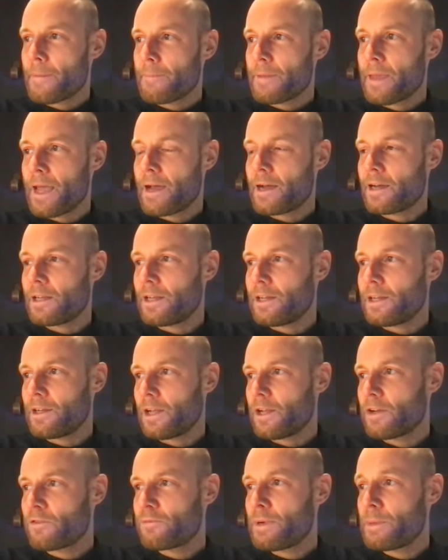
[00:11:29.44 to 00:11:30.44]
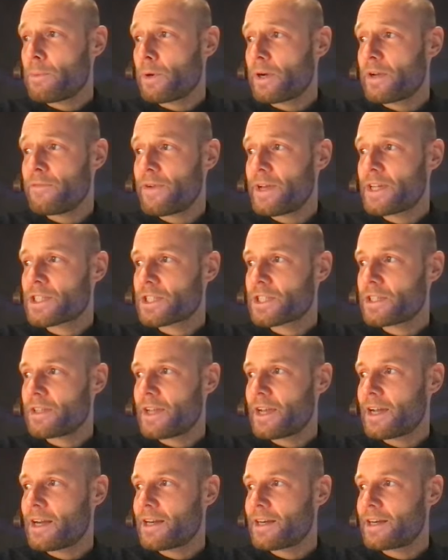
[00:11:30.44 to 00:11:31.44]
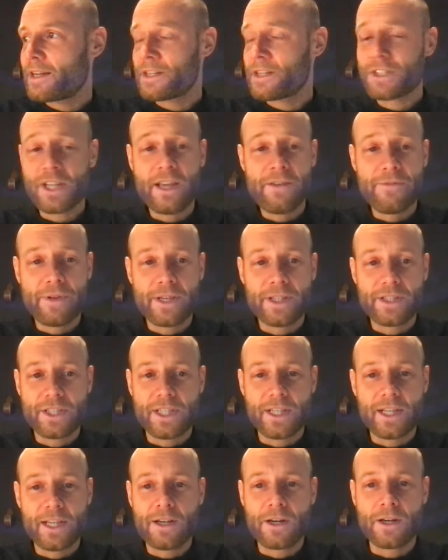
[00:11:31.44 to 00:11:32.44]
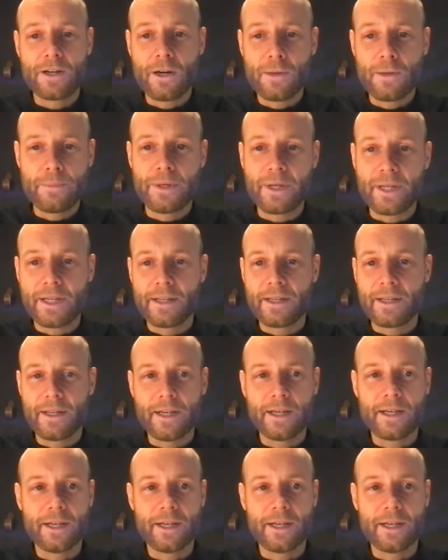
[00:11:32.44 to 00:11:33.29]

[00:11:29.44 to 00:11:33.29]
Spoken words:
yeah, a lot of people invested their savings in our company.